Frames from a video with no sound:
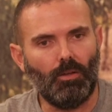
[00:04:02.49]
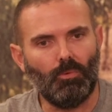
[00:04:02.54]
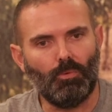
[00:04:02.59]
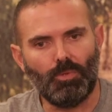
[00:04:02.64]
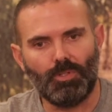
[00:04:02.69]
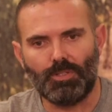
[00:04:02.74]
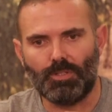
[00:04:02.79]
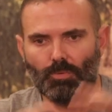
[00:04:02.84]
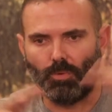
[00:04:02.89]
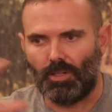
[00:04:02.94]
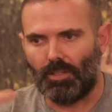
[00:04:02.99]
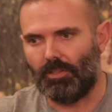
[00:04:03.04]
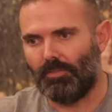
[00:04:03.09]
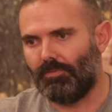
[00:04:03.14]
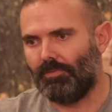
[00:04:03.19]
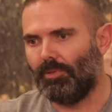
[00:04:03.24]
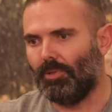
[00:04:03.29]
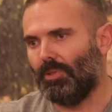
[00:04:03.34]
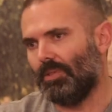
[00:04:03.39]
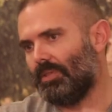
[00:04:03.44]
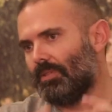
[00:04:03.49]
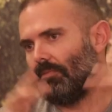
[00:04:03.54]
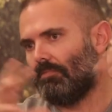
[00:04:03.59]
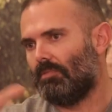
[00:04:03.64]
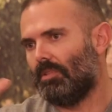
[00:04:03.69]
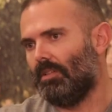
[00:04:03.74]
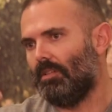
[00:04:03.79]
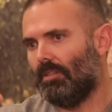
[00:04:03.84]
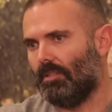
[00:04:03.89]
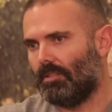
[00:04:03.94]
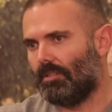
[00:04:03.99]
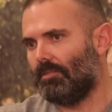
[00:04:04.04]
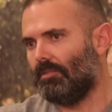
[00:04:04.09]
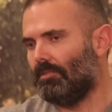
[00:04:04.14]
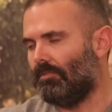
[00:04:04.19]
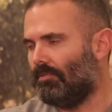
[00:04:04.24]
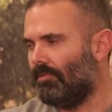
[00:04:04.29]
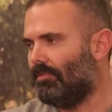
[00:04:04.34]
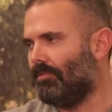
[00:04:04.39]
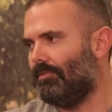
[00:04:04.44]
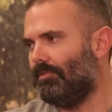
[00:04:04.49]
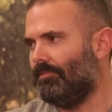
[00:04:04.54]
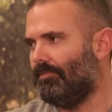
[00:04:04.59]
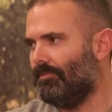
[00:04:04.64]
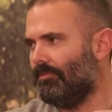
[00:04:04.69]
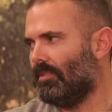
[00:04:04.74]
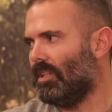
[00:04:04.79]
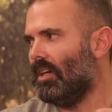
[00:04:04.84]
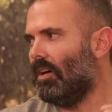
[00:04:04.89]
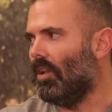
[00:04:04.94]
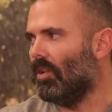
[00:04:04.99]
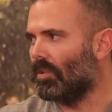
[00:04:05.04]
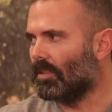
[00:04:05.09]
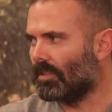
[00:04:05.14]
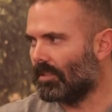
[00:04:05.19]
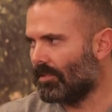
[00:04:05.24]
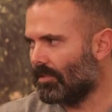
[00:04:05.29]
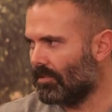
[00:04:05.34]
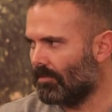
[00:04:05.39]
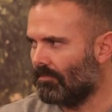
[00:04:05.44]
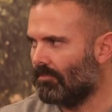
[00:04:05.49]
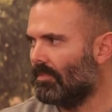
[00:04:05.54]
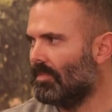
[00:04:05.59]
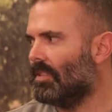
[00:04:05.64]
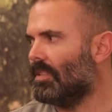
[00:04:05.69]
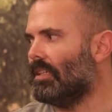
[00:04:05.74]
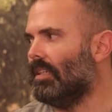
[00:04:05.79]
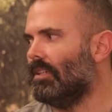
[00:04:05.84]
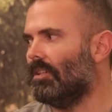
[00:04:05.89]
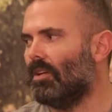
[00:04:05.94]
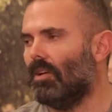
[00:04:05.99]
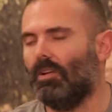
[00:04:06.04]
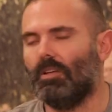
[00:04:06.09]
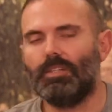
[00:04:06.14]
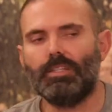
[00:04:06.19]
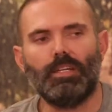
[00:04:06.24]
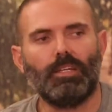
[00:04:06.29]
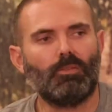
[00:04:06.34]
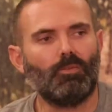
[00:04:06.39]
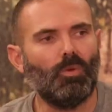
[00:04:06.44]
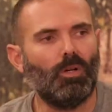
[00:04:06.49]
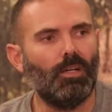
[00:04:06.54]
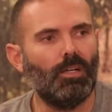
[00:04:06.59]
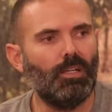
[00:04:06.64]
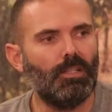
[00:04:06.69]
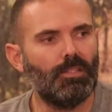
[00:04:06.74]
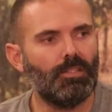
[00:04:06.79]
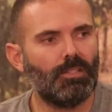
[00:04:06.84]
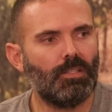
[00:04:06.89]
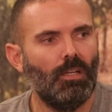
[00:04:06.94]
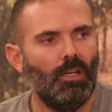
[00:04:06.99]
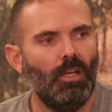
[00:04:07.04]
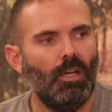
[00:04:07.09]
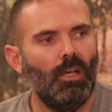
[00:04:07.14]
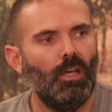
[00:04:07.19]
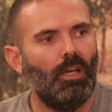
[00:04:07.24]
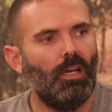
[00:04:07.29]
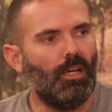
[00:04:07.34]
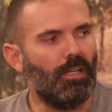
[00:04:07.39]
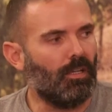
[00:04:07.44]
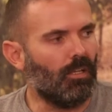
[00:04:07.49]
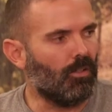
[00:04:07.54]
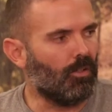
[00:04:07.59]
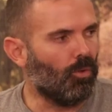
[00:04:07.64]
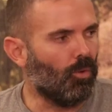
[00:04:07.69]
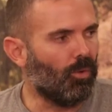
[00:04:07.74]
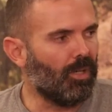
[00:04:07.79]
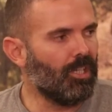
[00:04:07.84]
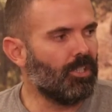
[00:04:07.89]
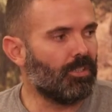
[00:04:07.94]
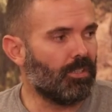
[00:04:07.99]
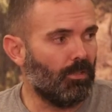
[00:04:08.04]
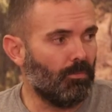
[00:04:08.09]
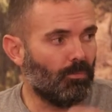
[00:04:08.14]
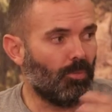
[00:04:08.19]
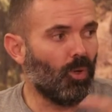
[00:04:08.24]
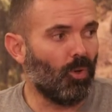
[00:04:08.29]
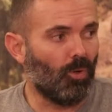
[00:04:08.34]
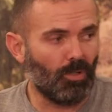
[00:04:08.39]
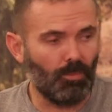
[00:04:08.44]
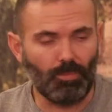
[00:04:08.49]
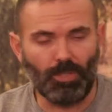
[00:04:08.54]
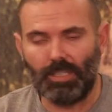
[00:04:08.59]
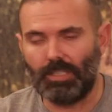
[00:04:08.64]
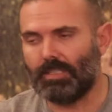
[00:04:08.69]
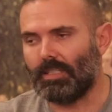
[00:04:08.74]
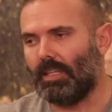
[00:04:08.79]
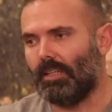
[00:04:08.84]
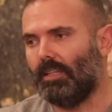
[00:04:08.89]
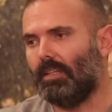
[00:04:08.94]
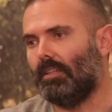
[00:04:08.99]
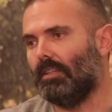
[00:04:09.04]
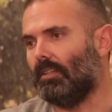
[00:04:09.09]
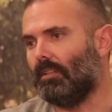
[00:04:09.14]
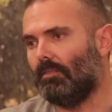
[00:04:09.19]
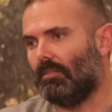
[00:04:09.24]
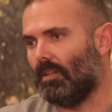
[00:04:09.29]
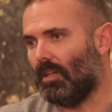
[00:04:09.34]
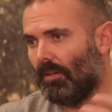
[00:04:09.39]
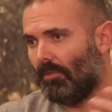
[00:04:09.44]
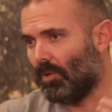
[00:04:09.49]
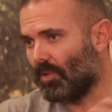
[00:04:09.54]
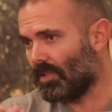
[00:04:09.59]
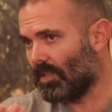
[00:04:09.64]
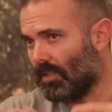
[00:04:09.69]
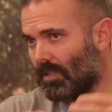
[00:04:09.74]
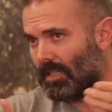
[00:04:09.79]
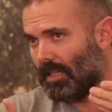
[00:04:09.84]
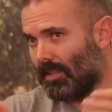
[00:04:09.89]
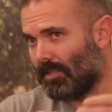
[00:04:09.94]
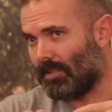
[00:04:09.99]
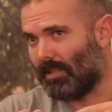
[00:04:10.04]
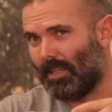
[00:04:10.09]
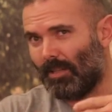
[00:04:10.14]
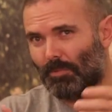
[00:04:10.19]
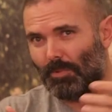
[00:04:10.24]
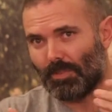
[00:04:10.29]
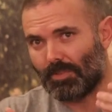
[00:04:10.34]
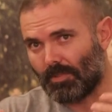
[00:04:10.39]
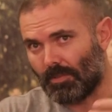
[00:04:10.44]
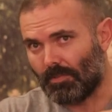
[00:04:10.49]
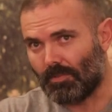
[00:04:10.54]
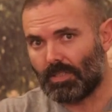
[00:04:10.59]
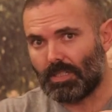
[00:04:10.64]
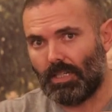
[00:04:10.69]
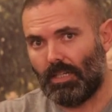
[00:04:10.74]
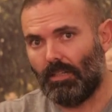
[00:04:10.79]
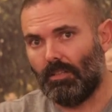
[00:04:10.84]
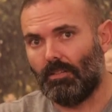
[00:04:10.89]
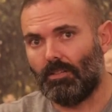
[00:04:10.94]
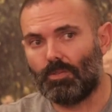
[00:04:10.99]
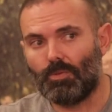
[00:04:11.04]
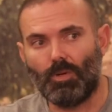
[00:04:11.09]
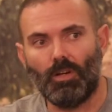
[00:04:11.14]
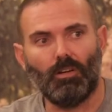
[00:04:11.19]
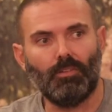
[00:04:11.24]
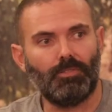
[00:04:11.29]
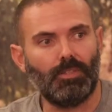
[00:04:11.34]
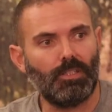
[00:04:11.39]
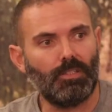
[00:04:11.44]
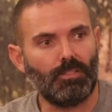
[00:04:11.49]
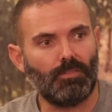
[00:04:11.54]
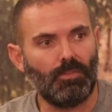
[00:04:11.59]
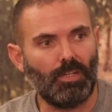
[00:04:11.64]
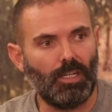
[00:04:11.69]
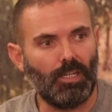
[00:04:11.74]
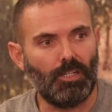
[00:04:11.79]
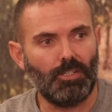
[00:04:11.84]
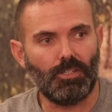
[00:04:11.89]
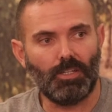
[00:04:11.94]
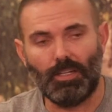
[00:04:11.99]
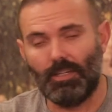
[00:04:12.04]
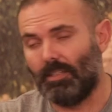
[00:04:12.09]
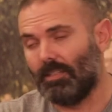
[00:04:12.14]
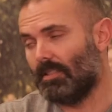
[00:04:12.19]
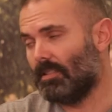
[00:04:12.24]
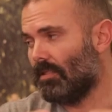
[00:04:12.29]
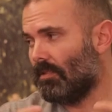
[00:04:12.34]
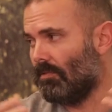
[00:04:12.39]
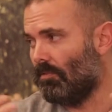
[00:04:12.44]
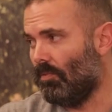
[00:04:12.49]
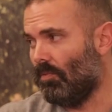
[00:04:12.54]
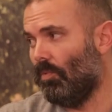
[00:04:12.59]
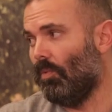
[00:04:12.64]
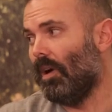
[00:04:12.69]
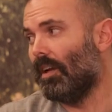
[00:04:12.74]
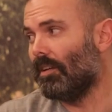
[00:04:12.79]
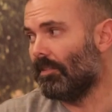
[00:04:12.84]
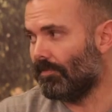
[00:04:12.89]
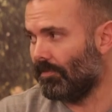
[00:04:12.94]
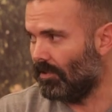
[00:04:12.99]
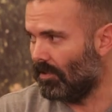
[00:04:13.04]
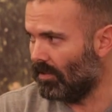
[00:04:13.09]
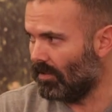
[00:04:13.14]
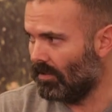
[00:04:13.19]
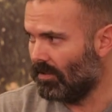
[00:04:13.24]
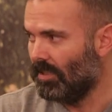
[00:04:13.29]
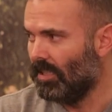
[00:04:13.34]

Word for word: uh, which is one of the first, you know, sort of cult skin contact wines. And our Norwegian importer brings that in, and I've also tasted that with sort of 10, 12 years of age, and it's wonderful.